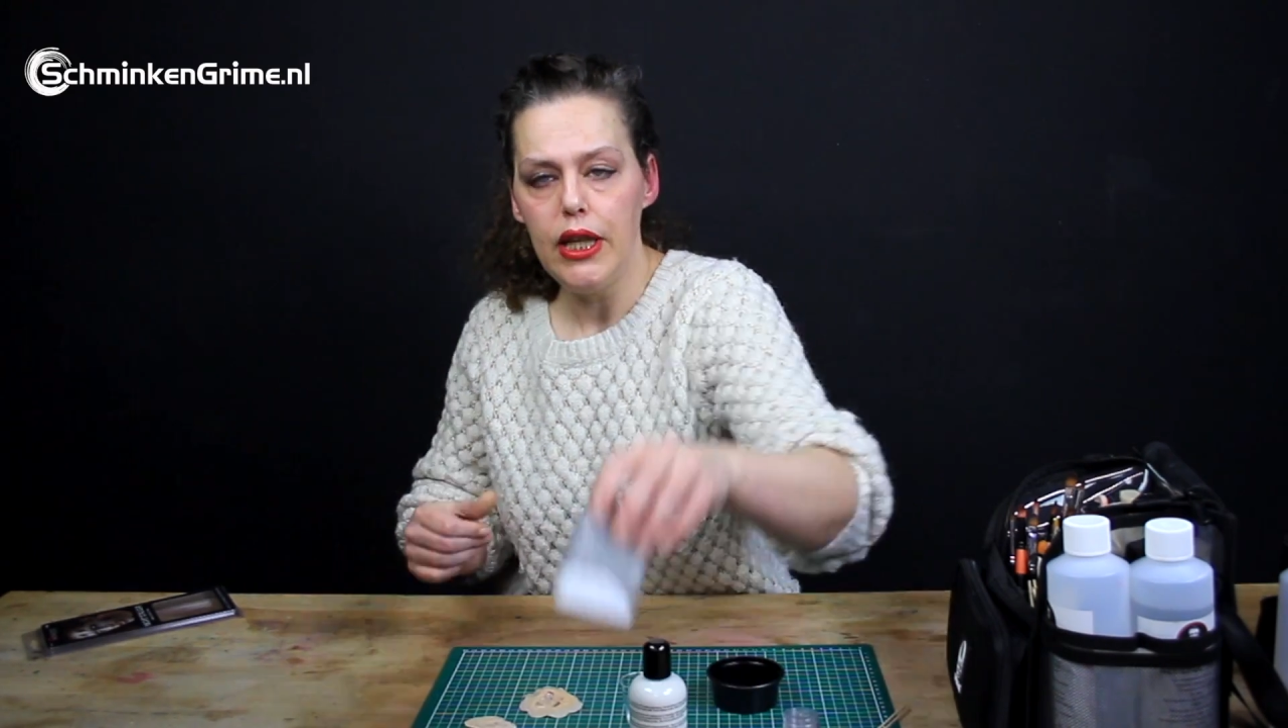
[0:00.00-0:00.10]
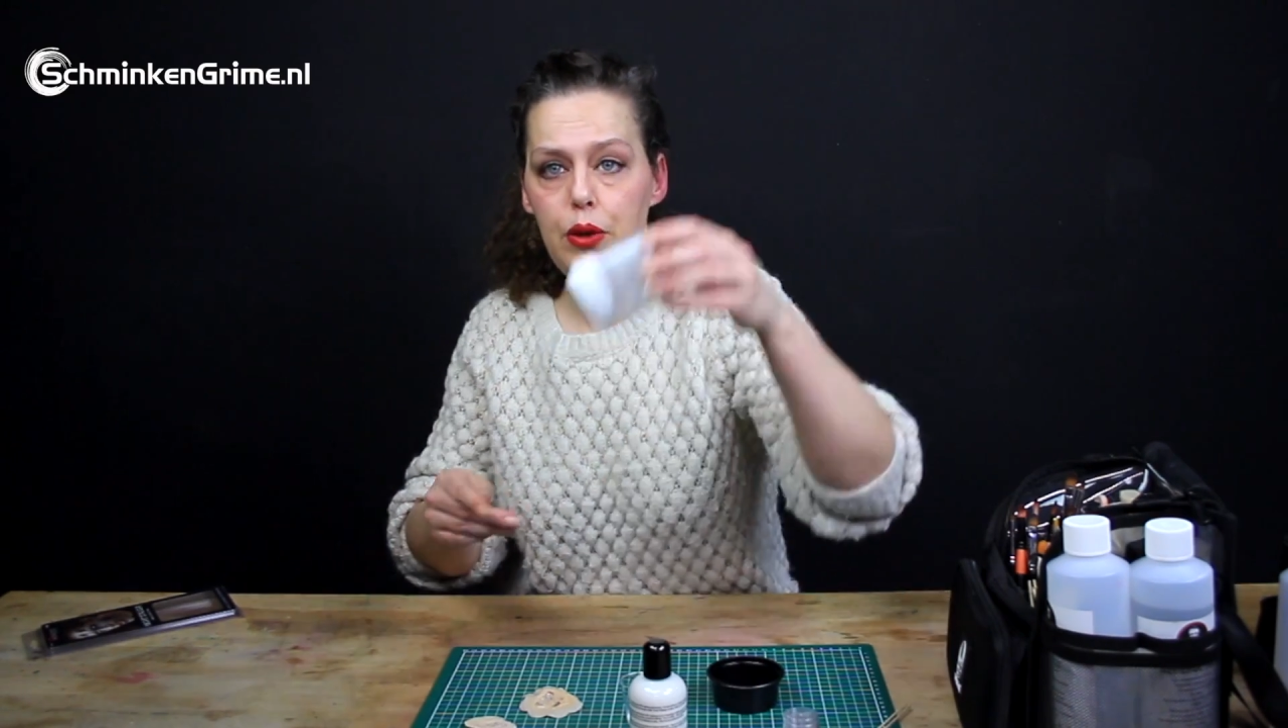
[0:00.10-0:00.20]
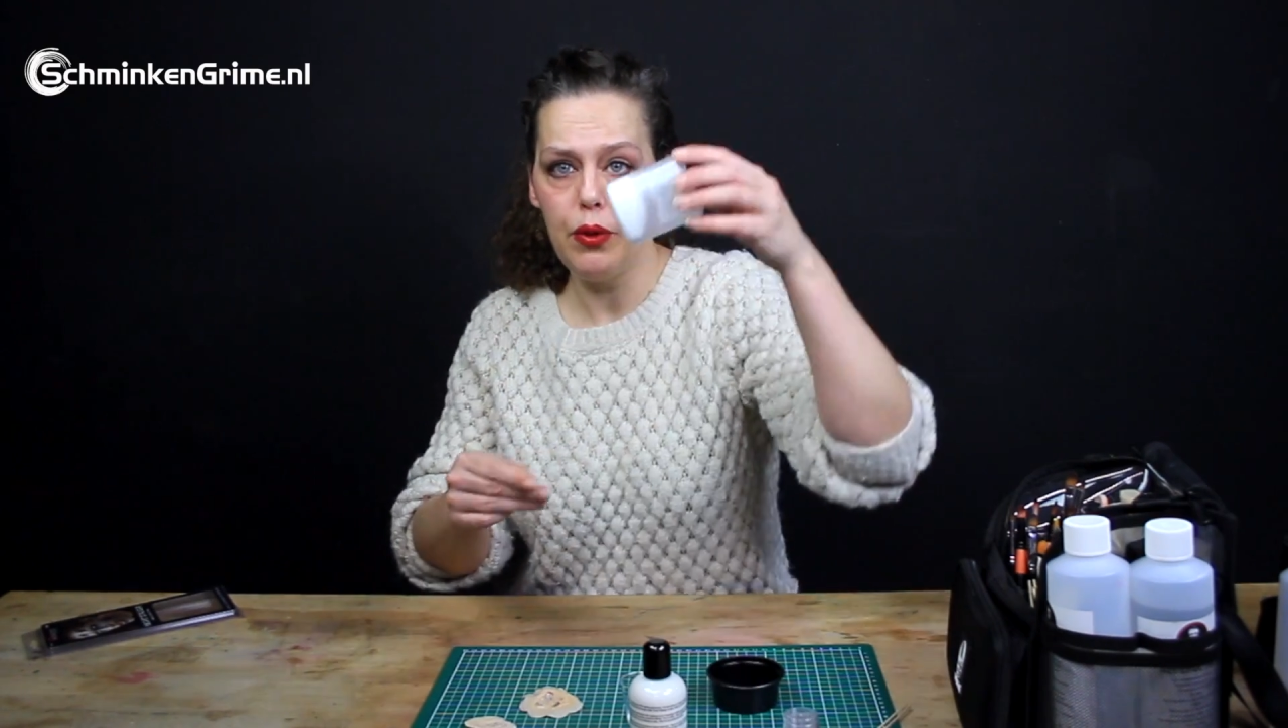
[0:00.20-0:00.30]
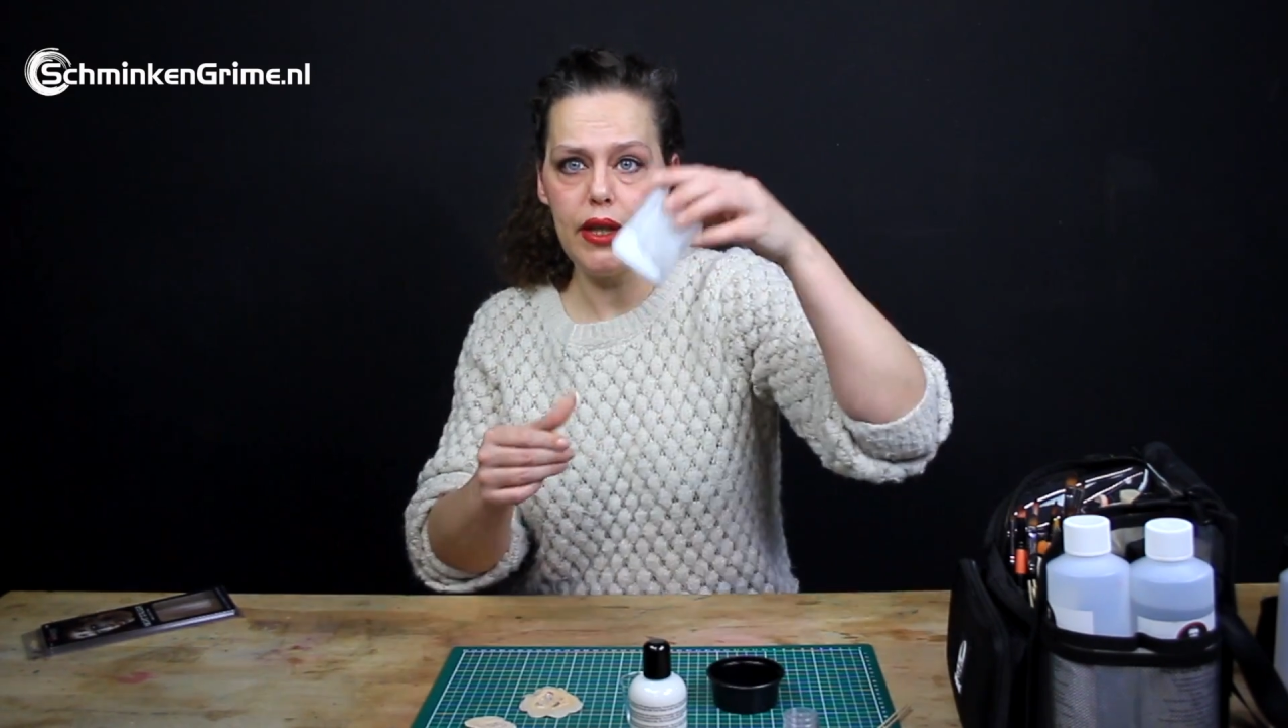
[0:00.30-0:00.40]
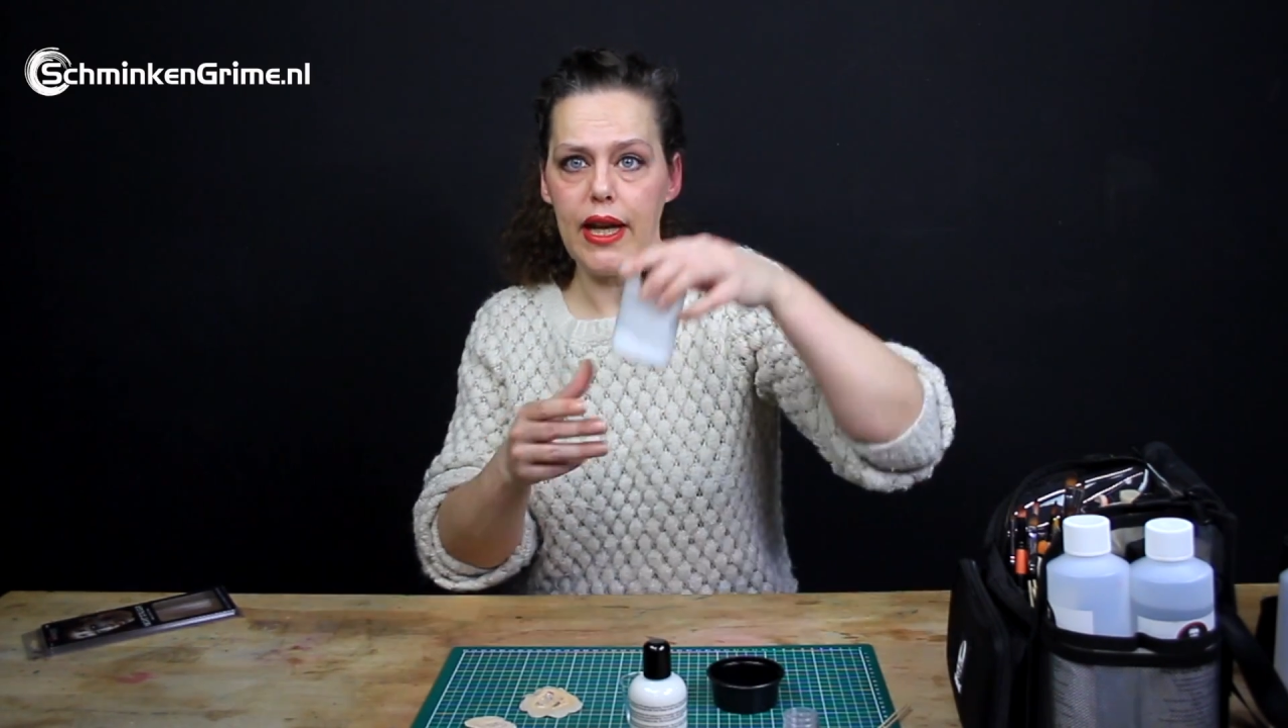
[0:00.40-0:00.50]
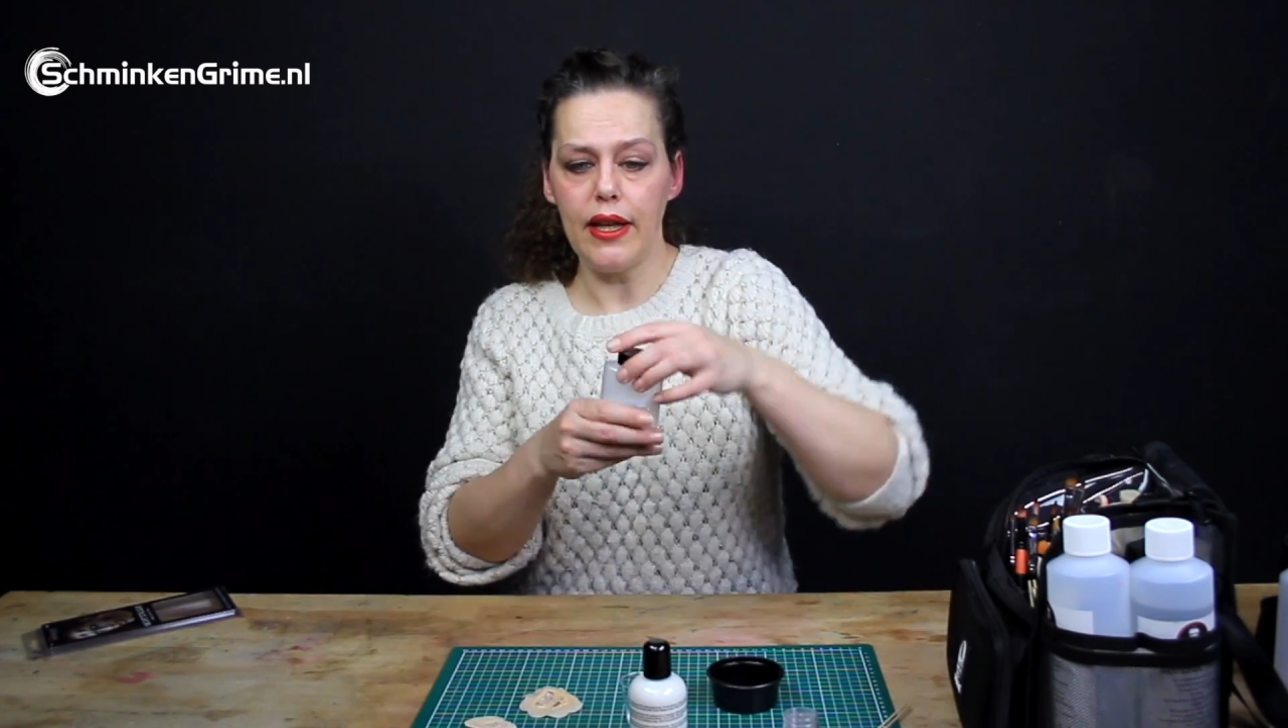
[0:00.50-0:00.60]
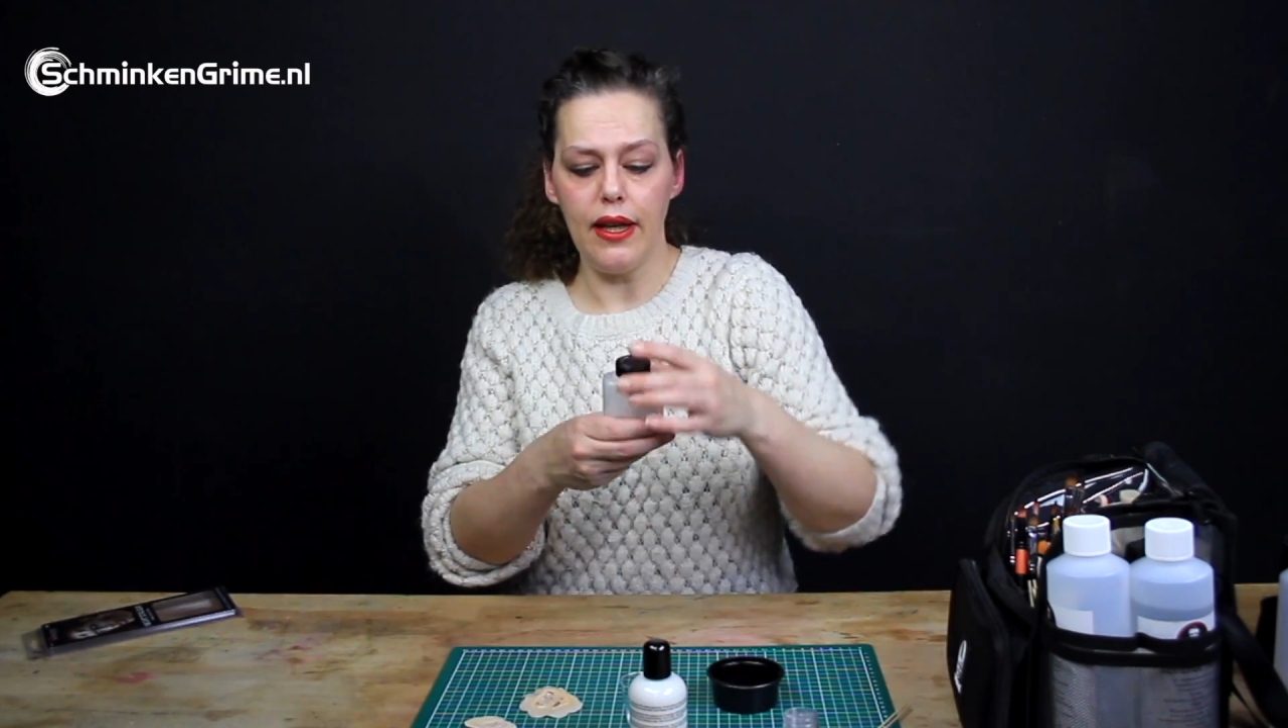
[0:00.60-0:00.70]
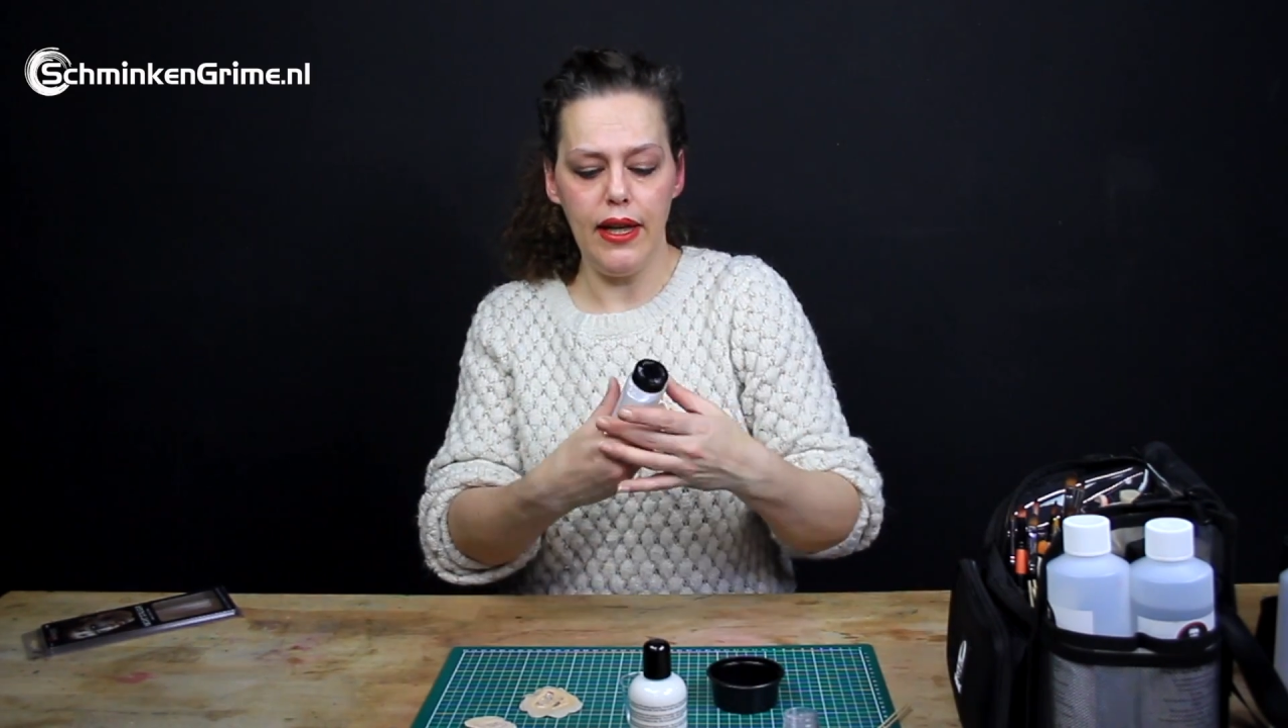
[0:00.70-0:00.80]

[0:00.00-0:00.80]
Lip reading: You would get a